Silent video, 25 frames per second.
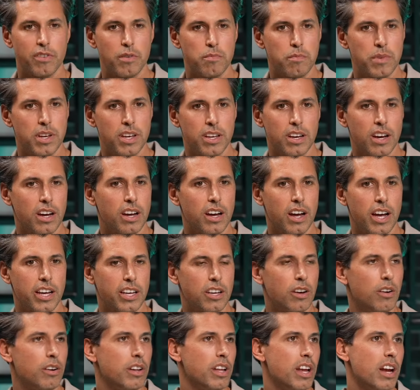And for me, I
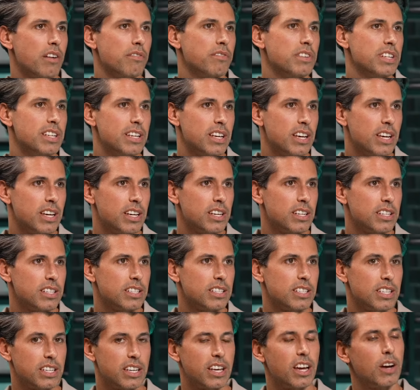go there every year
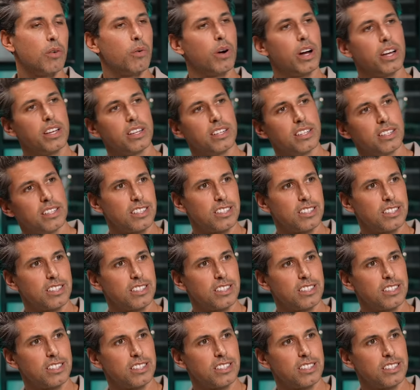to get away.